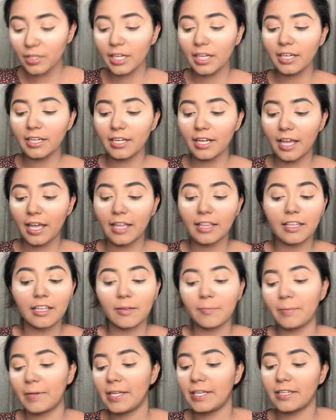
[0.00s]
it and
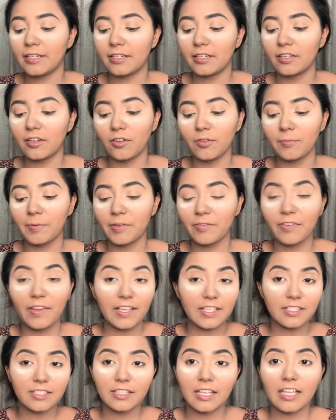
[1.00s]
then blended it on my
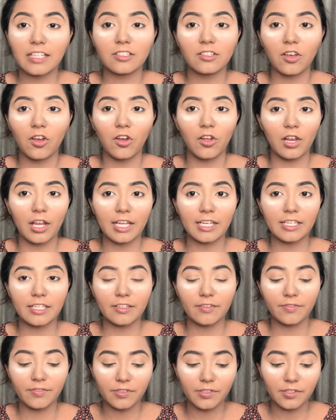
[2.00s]
face. That's all I
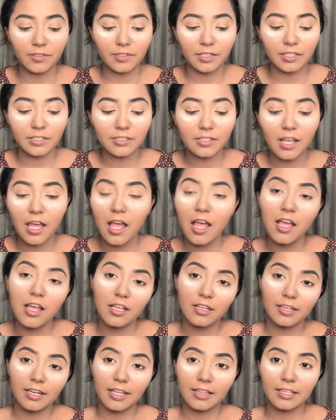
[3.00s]
did for this,
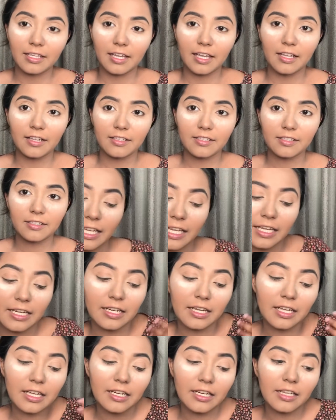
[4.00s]
nothing else. And
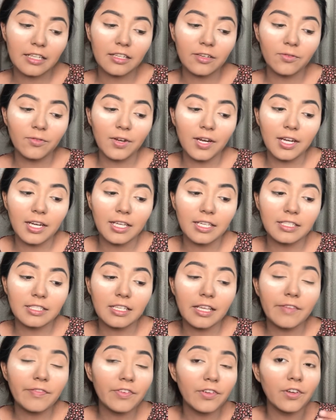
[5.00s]
another one
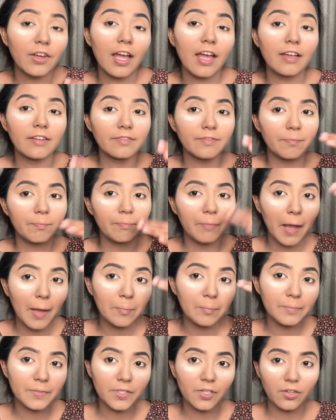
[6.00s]
is, if you have
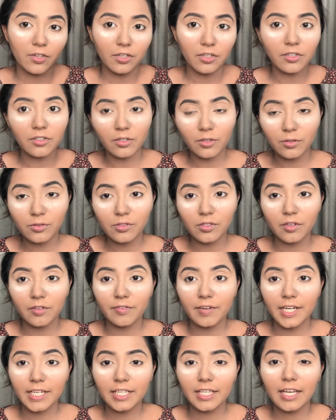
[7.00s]
bumps on your nose
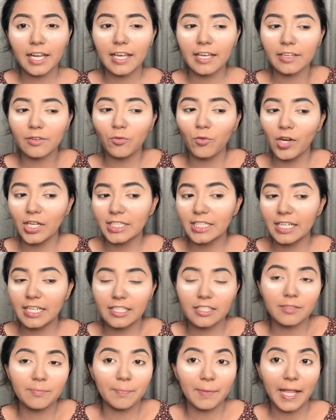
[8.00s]
already, like
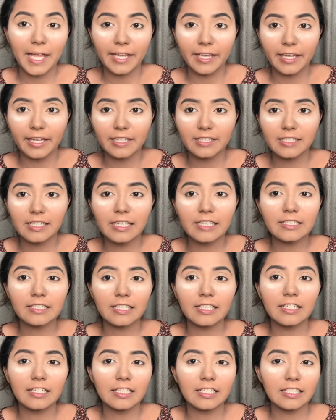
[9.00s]
whiteheads, blackheads, it's
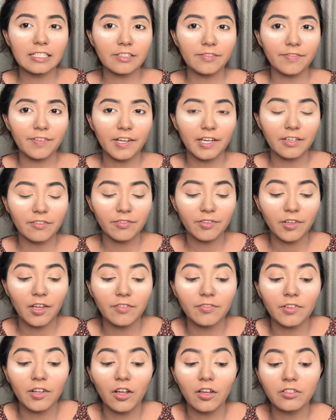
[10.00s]
gonna interfere. If you
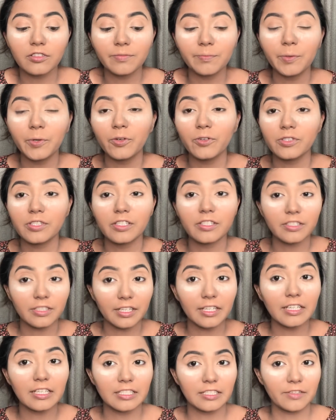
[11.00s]
have clogged pores, it's
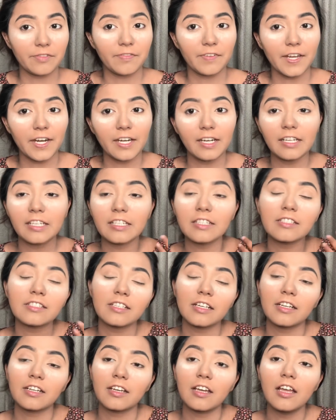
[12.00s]
gonna interfere and it's
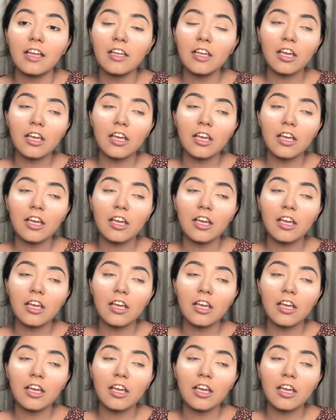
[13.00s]
gonna